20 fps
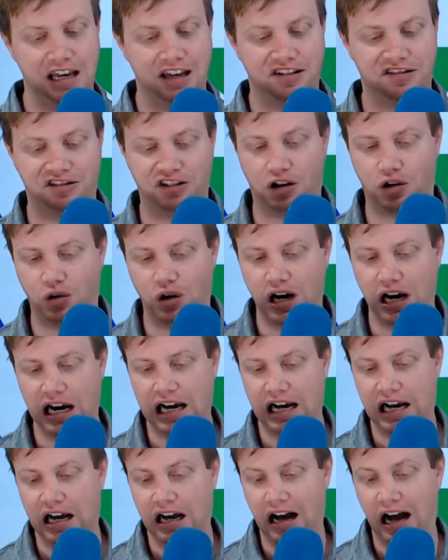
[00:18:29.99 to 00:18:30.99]
So
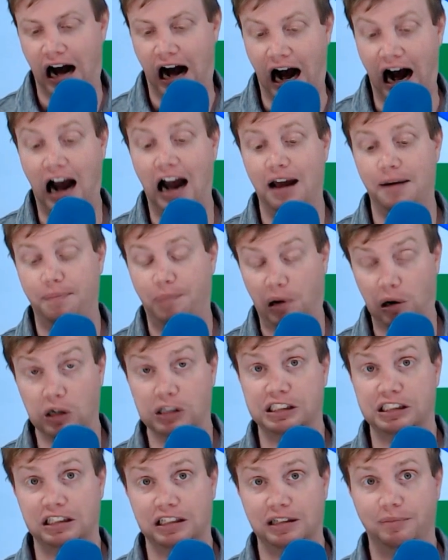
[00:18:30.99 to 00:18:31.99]
I
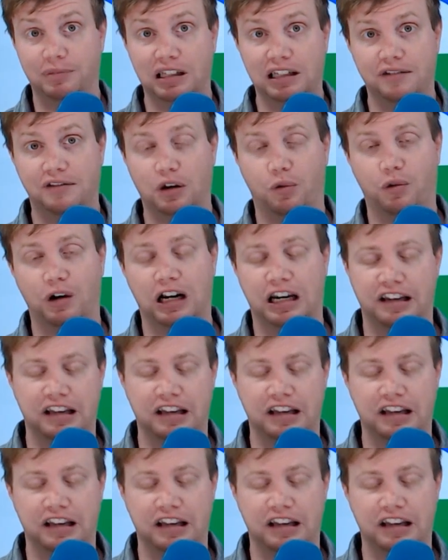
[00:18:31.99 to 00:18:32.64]
personally believe that we're going